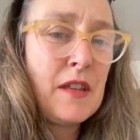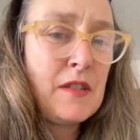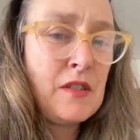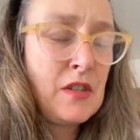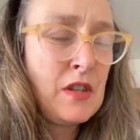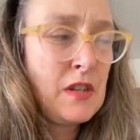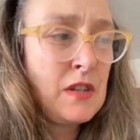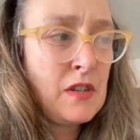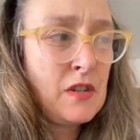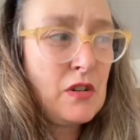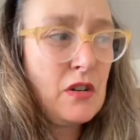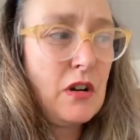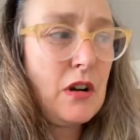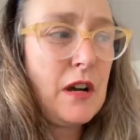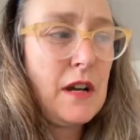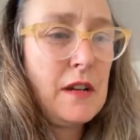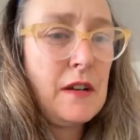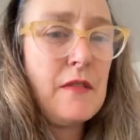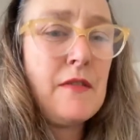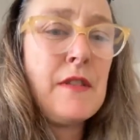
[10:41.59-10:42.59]
has just
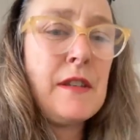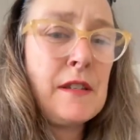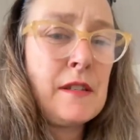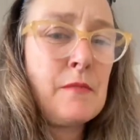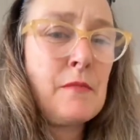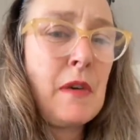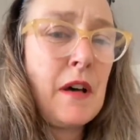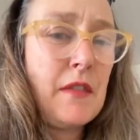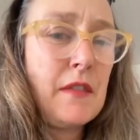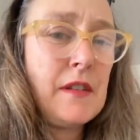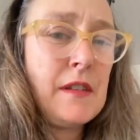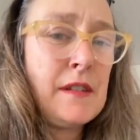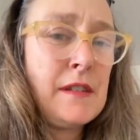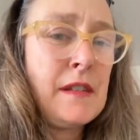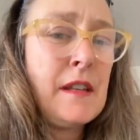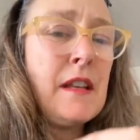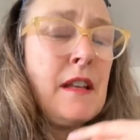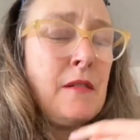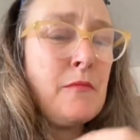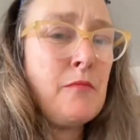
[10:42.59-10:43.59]
died, and this
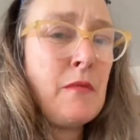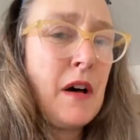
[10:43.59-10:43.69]
mother's